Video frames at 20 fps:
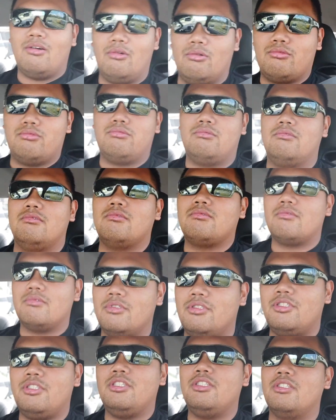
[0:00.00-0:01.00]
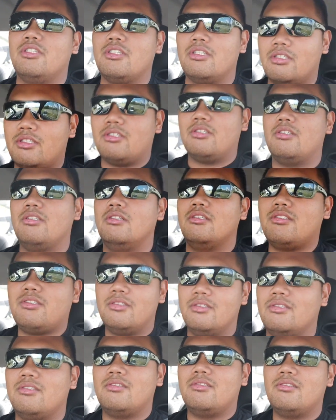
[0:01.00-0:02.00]
oh Jesus,
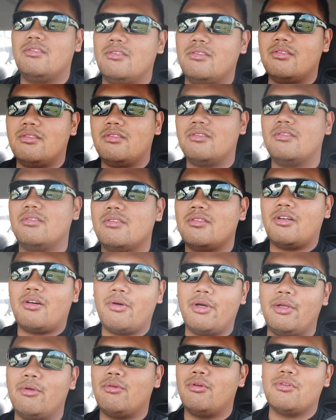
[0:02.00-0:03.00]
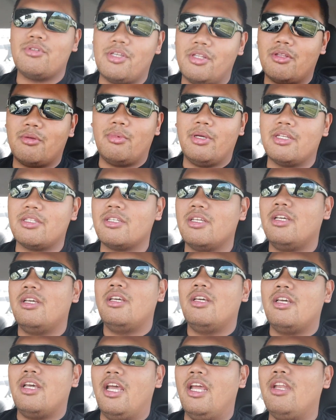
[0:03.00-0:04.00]
Hawaii roads ain't the best.
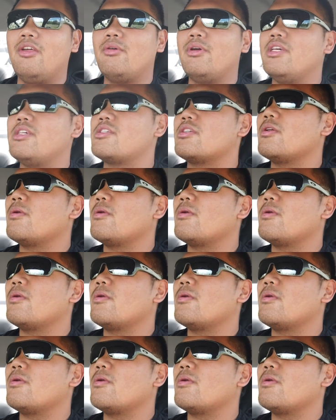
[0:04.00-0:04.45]
Anyways,